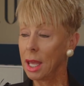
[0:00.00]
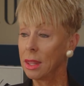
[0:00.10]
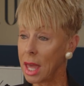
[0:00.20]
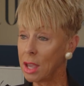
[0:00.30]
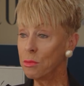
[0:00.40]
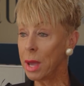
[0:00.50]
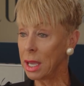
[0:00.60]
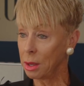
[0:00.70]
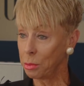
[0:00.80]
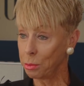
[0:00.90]
they've
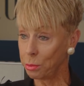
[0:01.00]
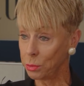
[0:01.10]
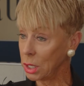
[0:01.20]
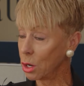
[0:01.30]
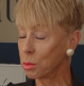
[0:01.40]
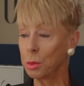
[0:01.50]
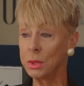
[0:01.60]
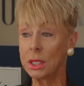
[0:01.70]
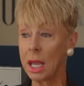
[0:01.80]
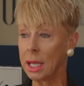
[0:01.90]
made a terrible
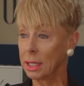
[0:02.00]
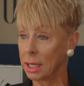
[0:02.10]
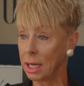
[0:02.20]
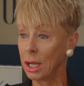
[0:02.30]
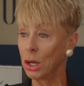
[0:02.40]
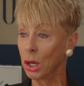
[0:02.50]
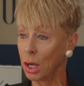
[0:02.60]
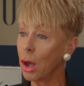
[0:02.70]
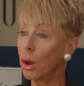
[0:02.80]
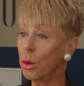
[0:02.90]
mistake in letting her
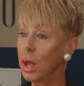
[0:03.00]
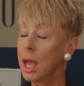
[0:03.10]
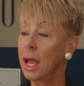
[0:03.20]
go,